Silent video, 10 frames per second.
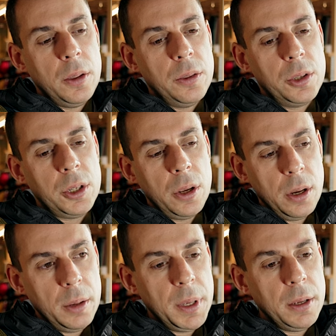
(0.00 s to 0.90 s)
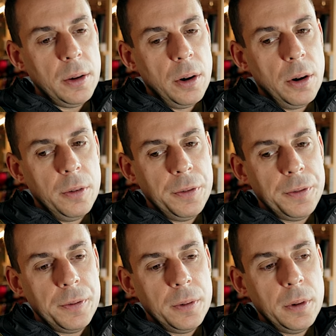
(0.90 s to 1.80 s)
The timing
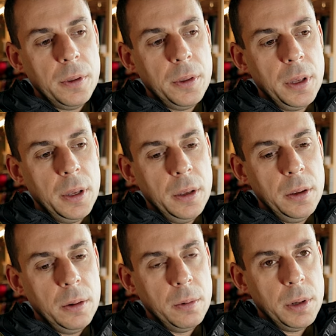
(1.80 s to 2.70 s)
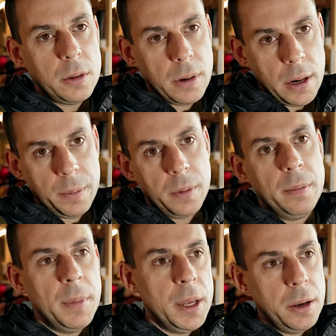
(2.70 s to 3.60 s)
of the Worcester
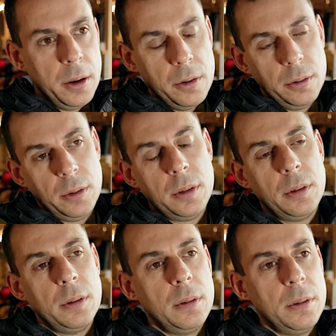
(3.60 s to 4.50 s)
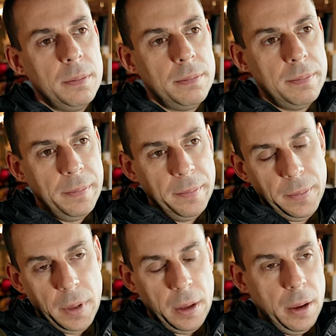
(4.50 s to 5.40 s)
Alpine Meadows,
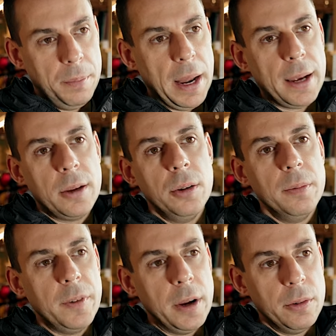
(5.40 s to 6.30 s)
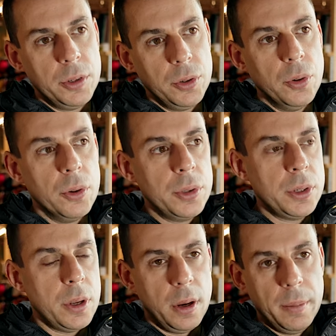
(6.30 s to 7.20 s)
Black Coombe Vale
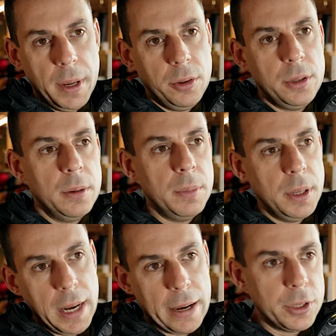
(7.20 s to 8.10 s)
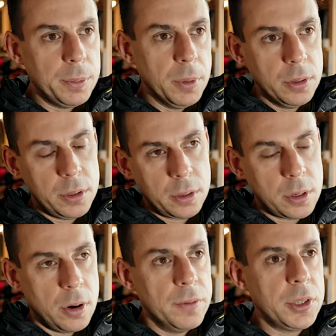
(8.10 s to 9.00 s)
Resorts, Ironman UTMB announcements,
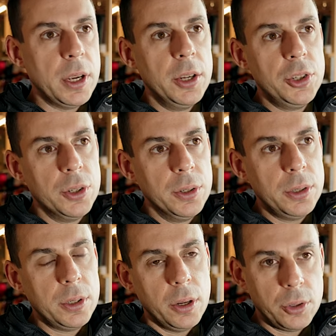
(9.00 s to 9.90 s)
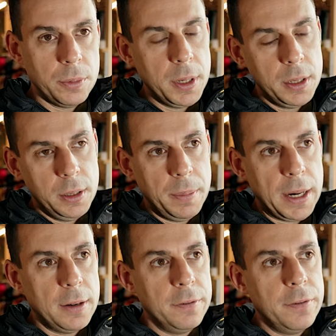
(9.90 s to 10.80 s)
conversations, social media
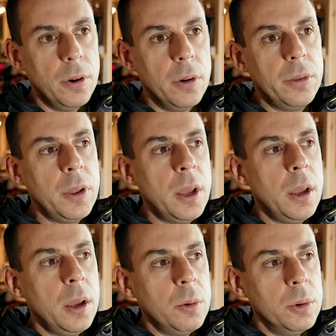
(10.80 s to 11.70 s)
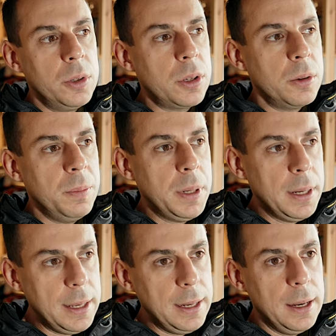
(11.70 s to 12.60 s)
back and forth was
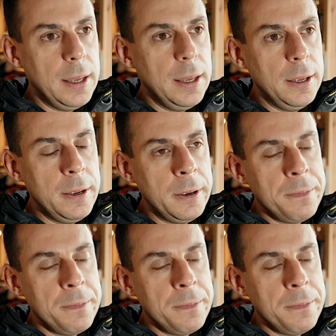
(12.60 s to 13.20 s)
completely